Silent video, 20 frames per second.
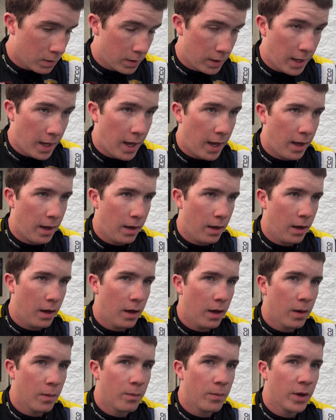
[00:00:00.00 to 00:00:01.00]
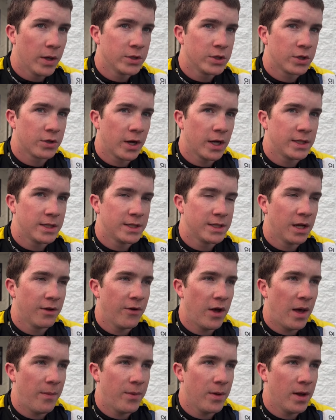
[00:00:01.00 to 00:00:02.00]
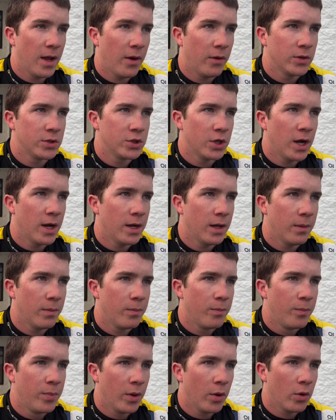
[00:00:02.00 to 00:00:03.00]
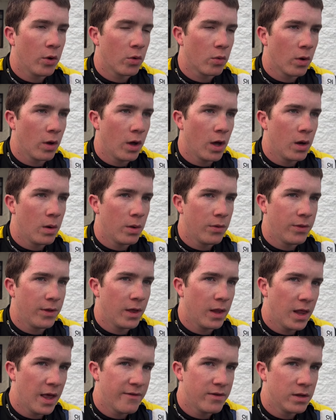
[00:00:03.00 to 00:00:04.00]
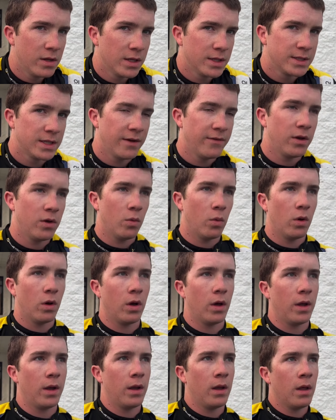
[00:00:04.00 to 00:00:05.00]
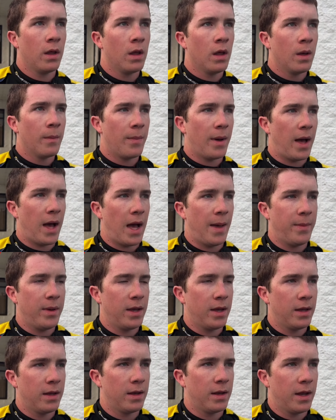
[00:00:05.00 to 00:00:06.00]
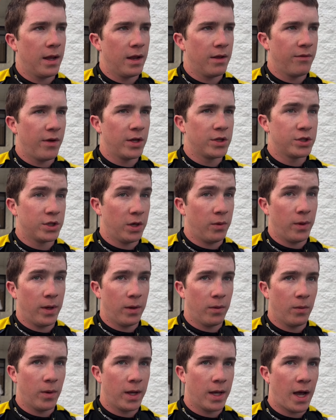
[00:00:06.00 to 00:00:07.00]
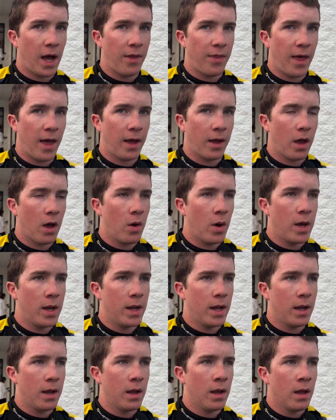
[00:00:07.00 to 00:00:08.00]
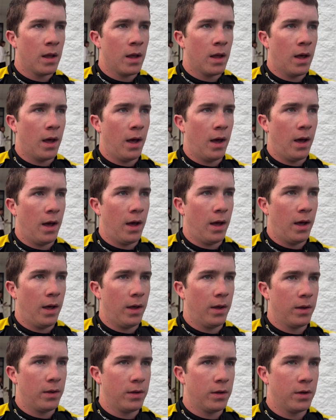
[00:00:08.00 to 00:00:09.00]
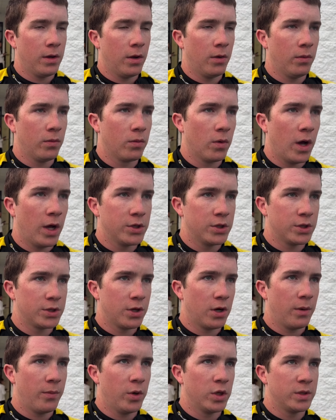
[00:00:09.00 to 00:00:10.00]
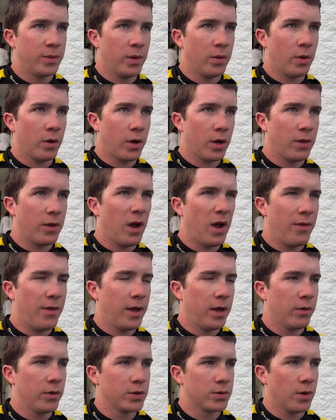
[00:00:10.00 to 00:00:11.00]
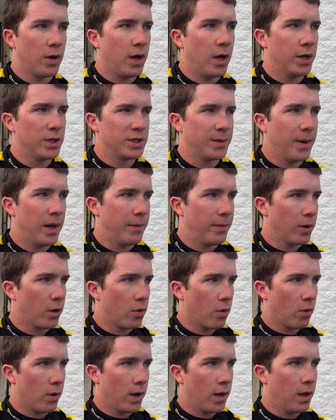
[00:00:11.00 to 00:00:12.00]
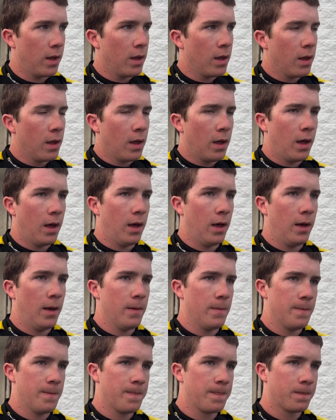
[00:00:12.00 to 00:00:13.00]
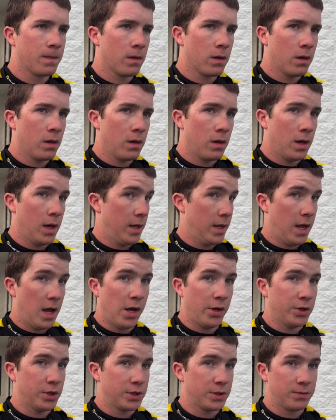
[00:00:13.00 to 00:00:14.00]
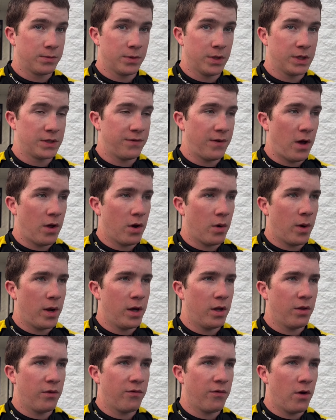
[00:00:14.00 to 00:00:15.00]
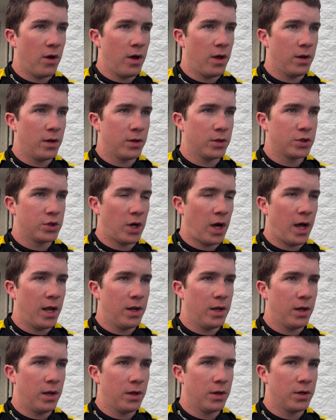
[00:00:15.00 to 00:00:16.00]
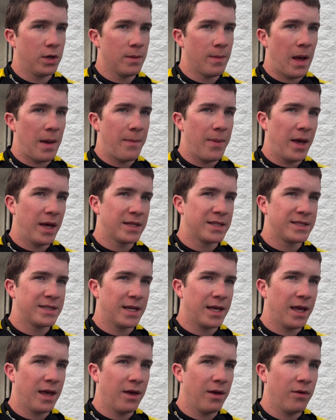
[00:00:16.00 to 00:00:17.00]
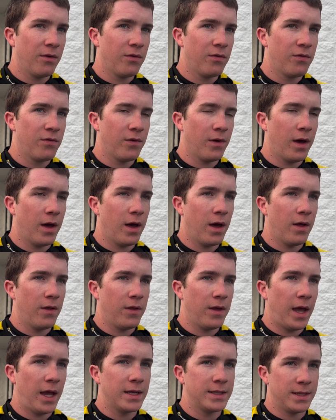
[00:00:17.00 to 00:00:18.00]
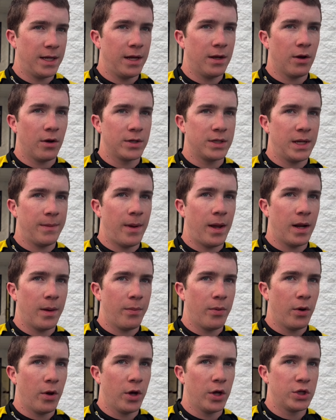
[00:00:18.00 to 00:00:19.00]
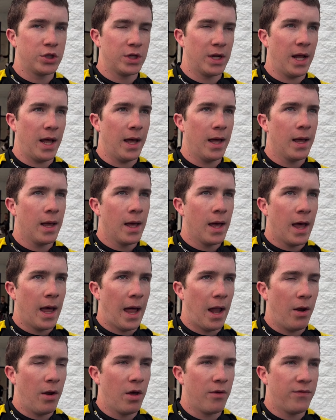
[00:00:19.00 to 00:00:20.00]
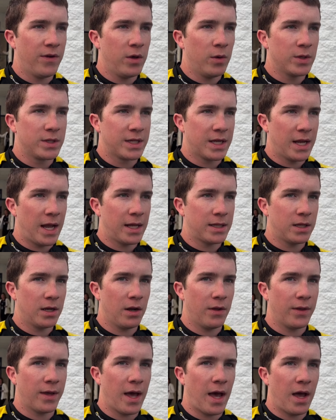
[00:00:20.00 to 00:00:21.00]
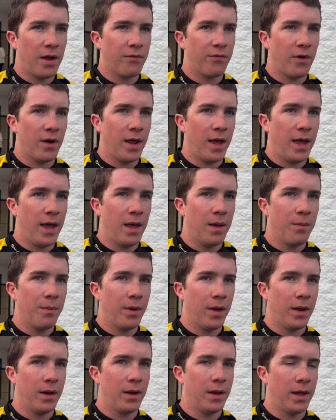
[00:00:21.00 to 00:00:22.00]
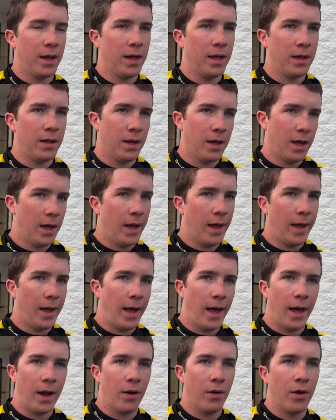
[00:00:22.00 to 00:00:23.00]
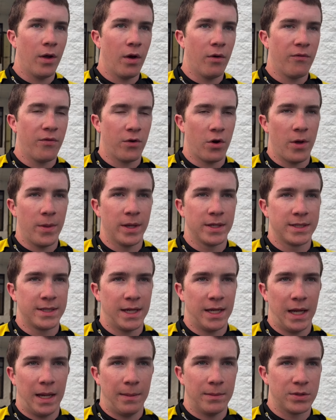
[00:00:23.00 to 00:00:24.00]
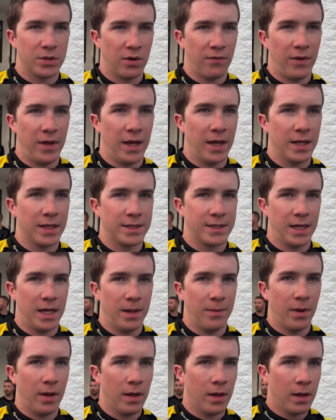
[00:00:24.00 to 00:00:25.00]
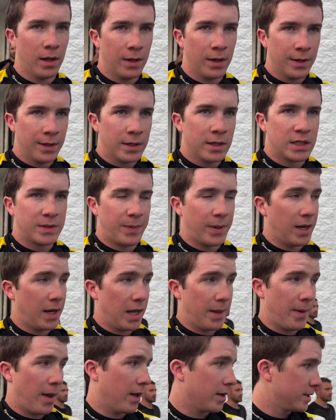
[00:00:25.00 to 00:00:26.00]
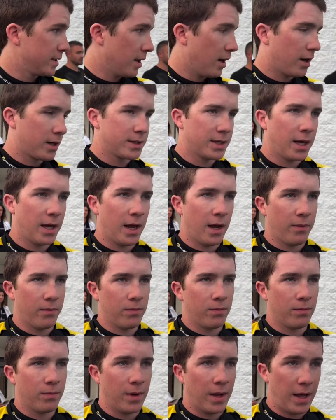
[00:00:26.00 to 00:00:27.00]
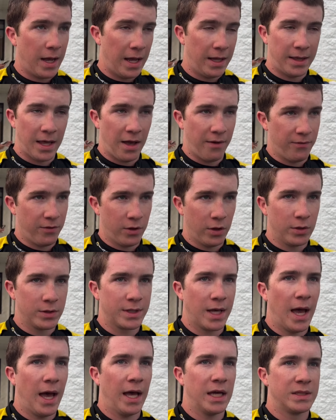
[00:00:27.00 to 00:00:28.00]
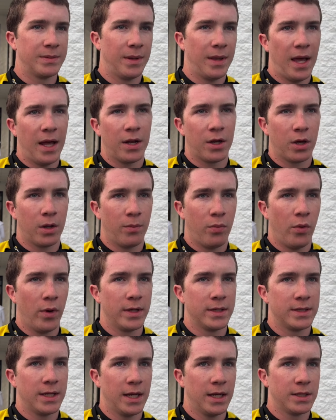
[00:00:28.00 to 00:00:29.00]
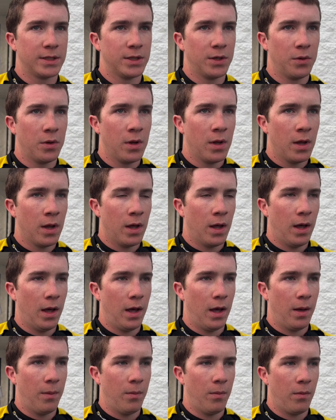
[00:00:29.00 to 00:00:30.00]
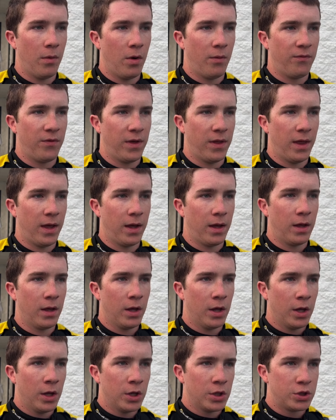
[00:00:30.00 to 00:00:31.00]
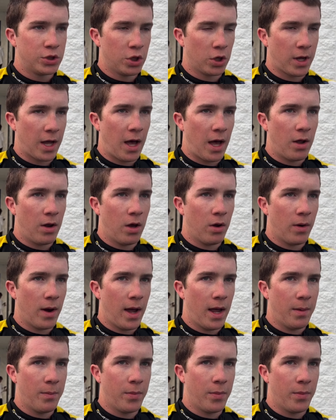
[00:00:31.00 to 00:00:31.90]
Yeah, a bunch of crazy stuff happened. I was trying to build a run with the 11 and the 71 behind me, and eventually we got that going, and you know, Raj just started pushing me real good there. I think it was Raj, it might have been Corey. And yeah, just found our way to the front, tried to do my best to give the 18, our teammate, a push. And I don't know if he was connected on the guy in front of him, but he, I don't know if we were on the seams or if he hit a seam, but spinning him out sucks. I hate that for those guys, but they had a good points day, so hopefully they shook out all right.